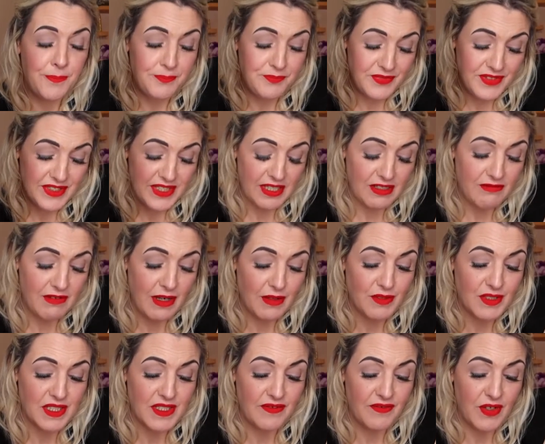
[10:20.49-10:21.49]
Sitting
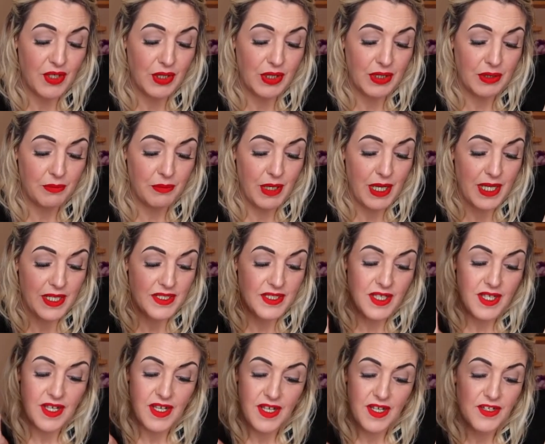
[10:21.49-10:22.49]
around in the fucking bed,
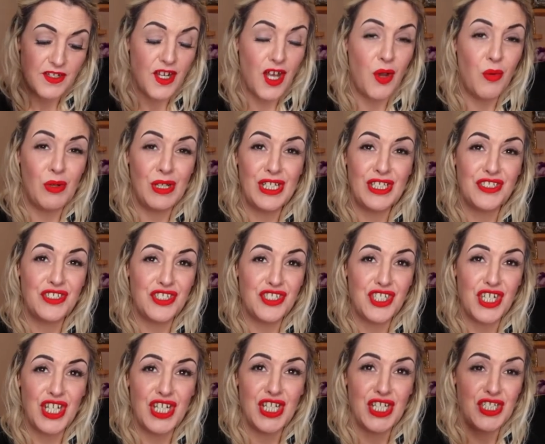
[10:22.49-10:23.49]
not willing to
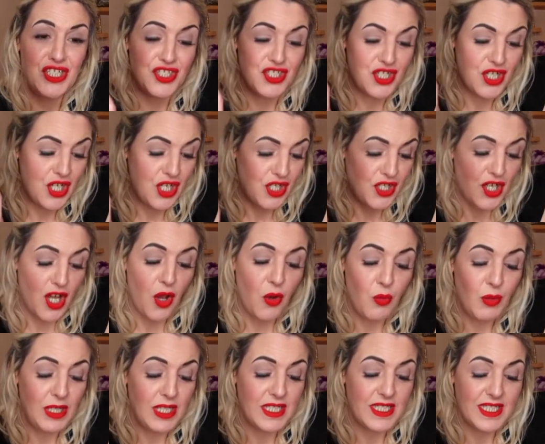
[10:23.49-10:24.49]
change, not
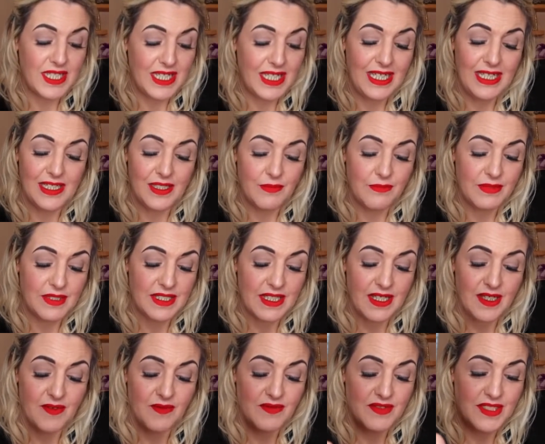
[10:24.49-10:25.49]
willing to heal
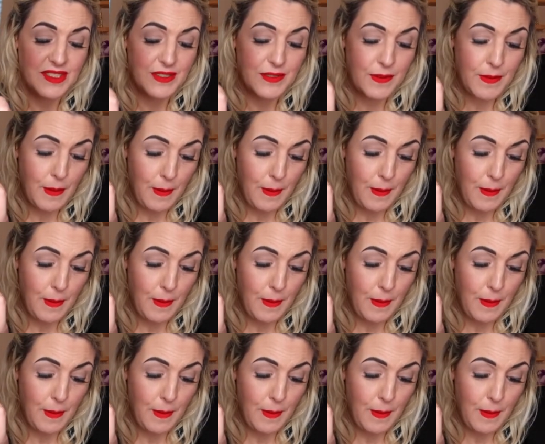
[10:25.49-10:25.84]
themselves.